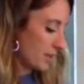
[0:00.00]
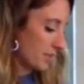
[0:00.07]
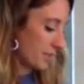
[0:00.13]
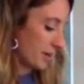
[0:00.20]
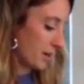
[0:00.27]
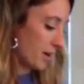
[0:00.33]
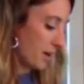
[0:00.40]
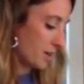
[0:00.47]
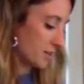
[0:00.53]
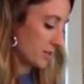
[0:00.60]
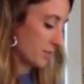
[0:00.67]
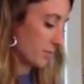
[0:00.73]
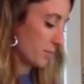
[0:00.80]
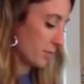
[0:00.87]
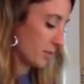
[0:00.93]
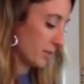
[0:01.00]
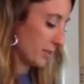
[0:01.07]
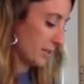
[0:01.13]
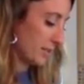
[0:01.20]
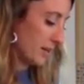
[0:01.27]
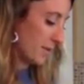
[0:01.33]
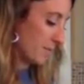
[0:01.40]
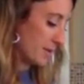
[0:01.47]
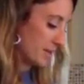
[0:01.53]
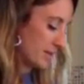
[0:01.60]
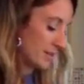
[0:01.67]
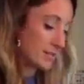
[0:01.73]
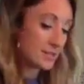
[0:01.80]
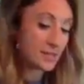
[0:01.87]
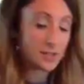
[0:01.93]
there are some really yummy
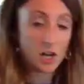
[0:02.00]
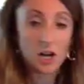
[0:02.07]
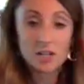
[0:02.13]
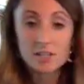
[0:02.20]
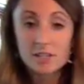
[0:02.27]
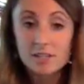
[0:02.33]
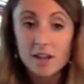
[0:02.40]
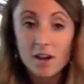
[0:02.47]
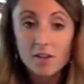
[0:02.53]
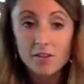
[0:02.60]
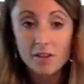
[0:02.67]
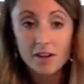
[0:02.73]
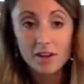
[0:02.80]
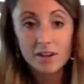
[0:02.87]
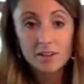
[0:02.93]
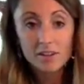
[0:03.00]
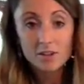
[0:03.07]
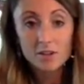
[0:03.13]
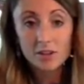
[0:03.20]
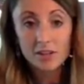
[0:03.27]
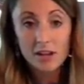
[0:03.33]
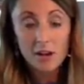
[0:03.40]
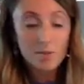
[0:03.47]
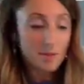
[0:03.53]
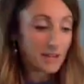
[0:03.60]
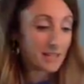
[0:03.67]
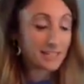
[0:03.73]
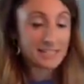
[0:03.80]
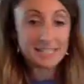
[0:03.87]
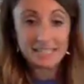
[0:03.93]
sauces out there that you can now
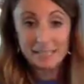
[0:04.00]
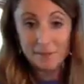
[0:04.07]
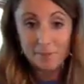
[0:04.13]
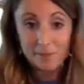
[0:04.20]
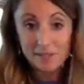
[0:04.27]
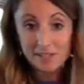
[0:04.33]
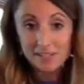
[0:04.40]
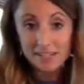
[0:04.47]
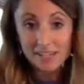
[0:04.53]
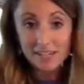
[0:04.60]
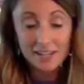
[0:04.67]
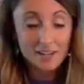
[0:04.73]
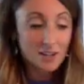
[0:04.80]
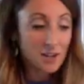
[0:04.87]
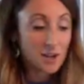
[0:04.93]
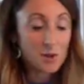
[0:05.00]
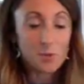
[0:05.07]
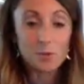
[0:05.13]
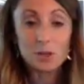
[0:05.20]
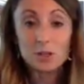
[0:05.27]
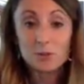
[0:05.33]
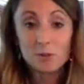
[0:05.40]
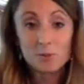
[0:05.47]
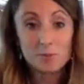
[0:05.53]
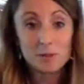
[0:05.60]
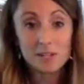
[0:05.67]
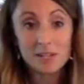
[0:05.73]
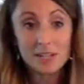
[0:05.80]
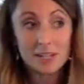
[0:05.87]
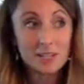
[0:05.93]
make to dip these in, which would
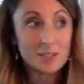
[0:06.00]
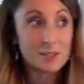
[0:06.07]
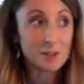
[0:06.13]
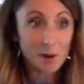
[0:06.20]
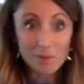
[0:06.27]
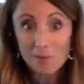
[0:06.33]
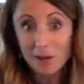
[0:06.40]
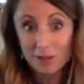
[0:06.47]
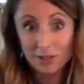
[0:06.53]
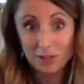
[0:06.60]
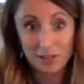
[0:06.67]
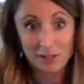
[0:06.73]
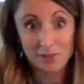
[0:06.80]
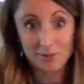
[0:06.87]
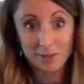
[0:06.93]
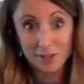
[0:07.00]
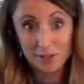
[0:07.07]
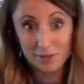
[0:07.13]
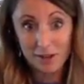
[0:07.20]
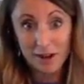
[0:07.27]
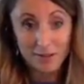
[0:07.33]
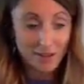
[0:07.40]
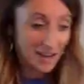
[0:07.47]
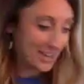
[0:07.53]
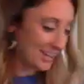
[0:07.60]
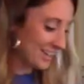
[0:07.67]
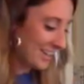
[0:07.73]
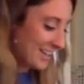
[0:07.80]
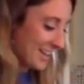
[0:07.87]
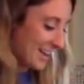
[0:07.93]
be so much like a French fry,
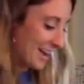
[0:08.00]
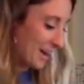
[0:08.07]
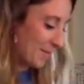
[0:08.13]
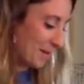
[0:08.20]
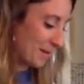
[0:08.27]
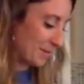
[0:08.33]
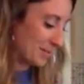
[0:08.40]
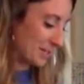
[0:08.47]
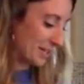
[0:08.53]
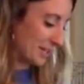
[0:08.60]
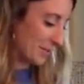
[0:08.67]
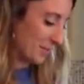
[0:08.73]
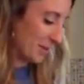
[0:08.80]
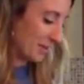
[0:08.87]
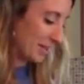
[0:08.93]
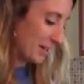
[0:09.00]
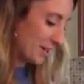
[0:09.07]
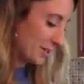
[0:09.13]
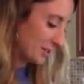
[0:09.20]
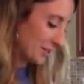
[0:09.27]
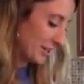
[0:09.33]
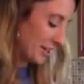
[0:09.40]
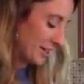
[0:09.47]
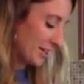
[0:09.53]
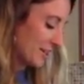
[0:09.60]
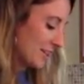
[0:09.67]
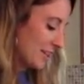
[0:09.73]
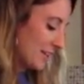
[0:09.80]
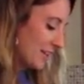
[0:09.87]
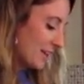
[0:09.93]
right? I was talking about that earlier.
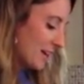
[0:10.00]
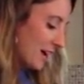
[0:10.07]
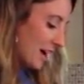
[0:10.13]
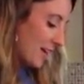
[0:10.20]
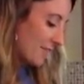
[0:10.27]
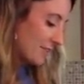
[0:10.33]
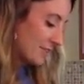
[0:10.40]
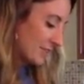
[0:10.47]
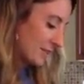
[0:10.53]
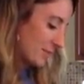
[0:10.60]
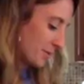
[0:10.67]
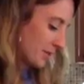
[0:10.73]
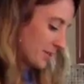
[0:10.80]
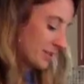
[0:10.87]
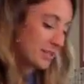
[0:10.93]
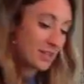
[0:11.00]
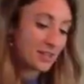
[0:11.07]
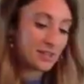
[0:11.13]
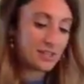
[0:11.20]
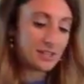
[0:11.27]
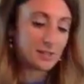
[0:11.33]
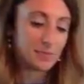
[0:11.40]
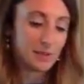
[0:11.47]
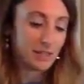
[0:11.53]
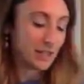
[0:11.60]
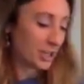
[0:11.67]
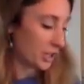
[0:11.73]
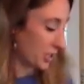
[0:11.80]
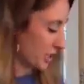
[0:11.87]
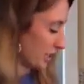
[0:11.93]
Obviously, with these
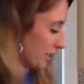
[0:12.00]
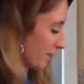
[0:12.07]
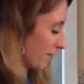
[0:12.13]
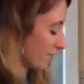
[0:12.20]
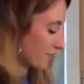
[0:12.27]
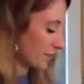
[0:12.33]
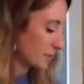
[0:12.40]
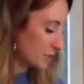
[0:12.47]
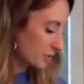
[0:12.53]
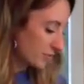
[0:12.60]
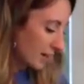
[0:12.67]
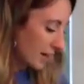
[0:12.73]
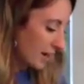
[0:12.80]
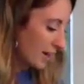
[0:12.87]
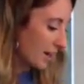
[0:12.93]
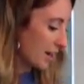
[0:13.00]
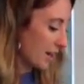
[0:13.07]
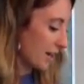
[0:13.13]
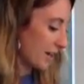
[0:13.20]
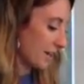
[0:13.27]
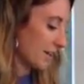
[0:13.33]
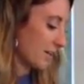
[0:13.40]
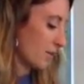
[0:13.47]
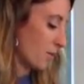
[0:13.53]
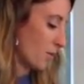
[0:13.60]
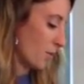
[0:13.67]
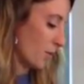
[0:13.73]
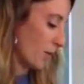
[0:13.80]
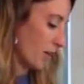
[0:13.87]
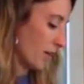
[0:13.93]
being a good French fry
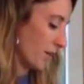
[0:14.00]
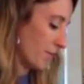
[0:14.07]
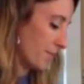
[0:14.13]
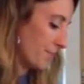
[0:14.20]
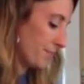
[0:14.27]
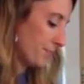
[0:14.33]
or